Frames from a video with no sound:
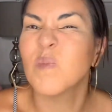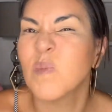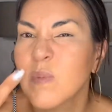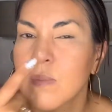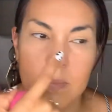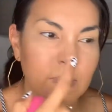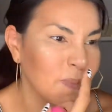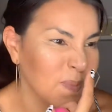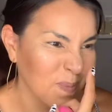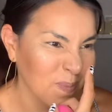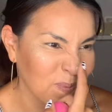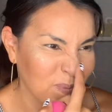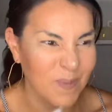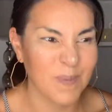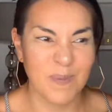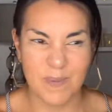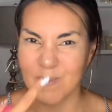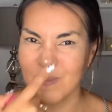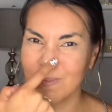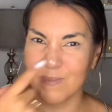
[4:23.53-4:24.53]
And I'm
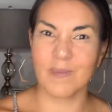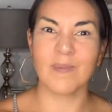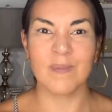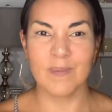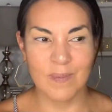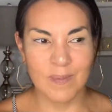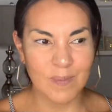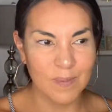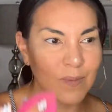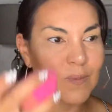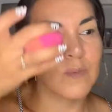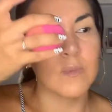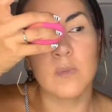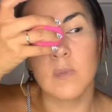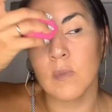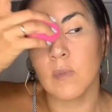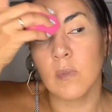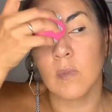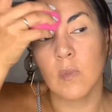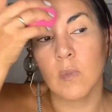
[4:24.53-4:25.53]
going to bring that to the
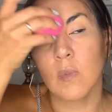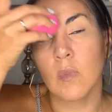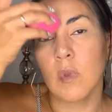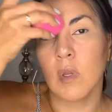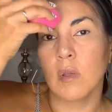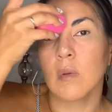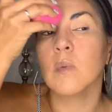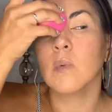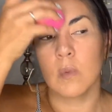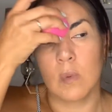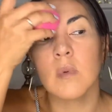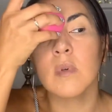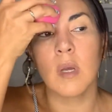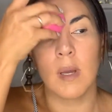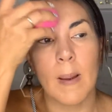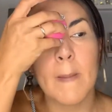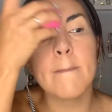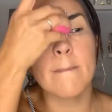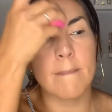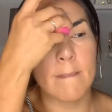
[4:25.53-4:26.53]
tip of my nose
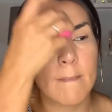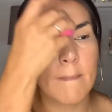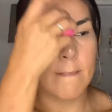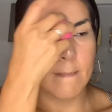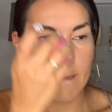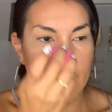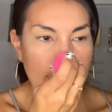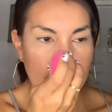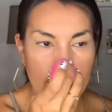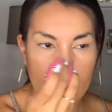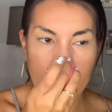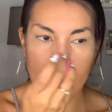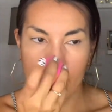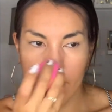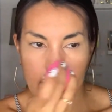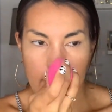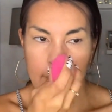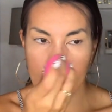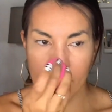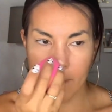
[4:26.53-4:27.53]
because I like the front
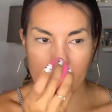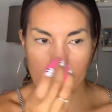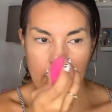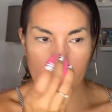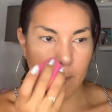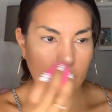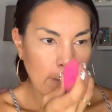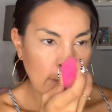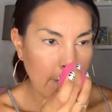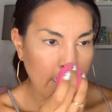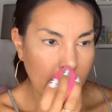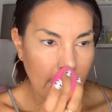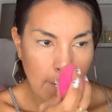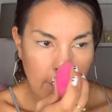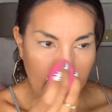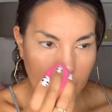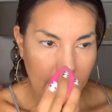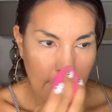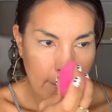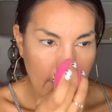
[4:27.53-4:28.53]
of my face to
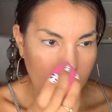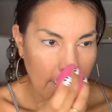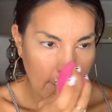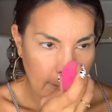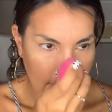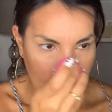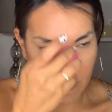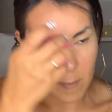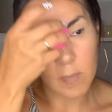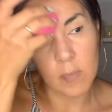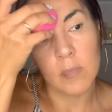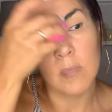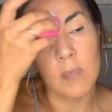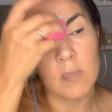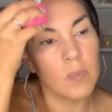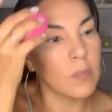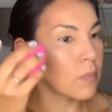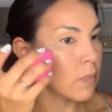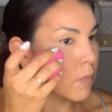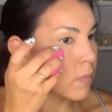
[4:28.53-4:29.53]
be nice and
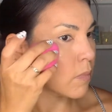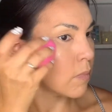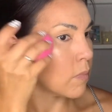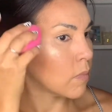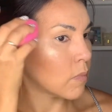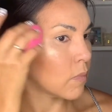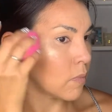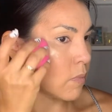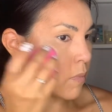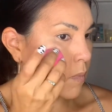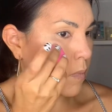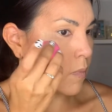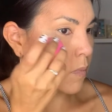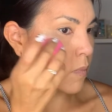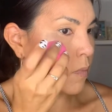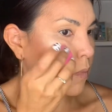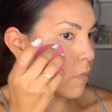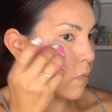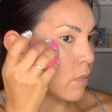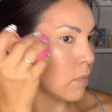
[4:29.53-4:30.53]
highlighted.
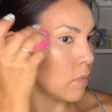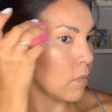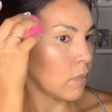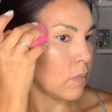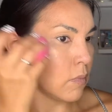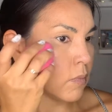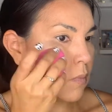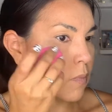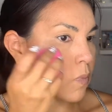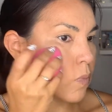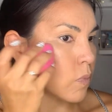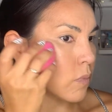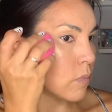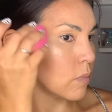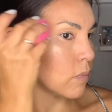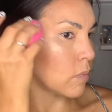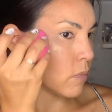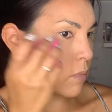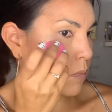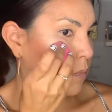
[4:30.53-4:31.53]
Isn't
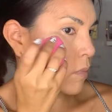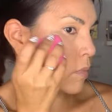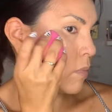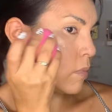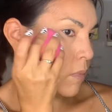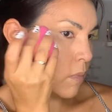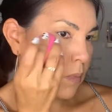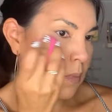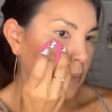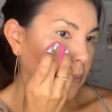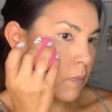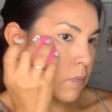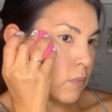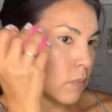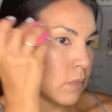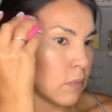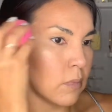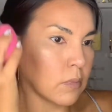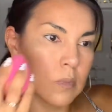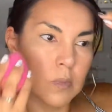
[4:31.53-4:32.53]
this just
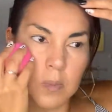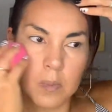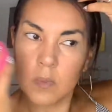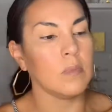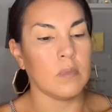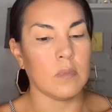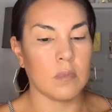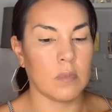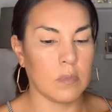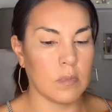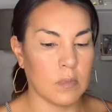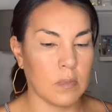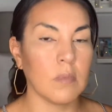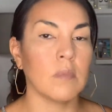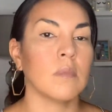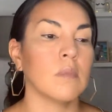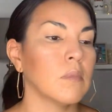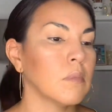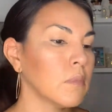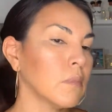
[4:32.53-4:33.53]
gorgeous? I mean,
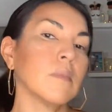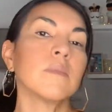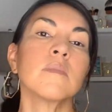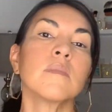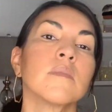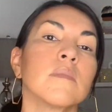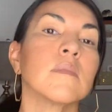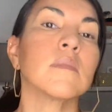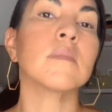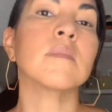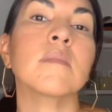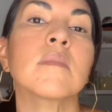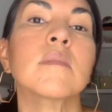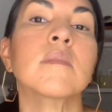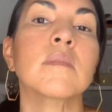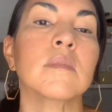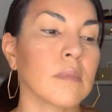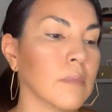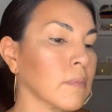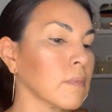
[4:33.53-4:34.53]
look at that
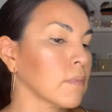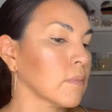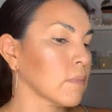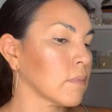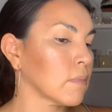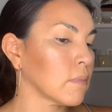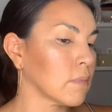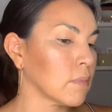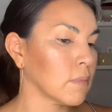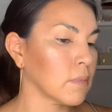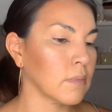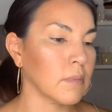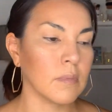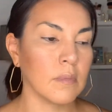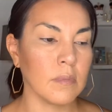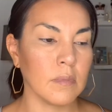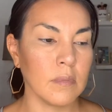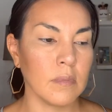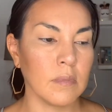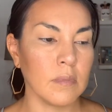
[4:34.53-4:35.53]
glow on my
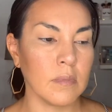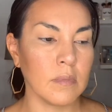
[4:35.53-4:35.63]
cheeks.